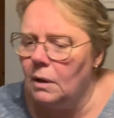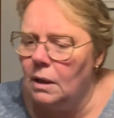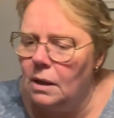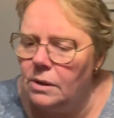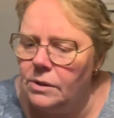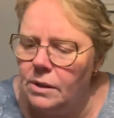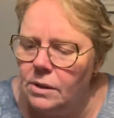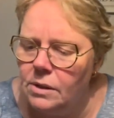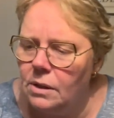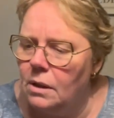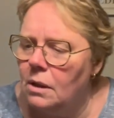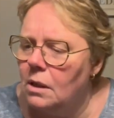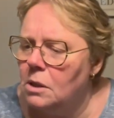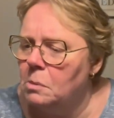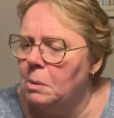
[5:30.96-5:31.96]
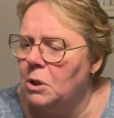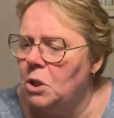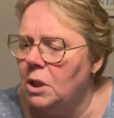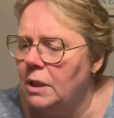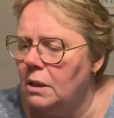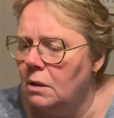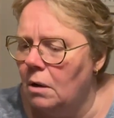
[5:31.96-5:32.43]
Is this an
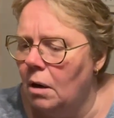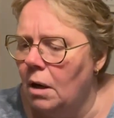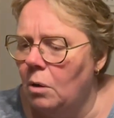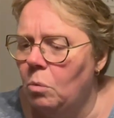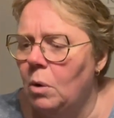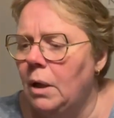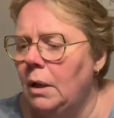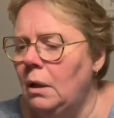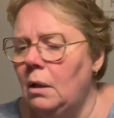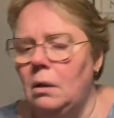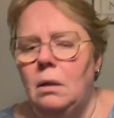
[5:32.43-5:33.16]
especially dark one?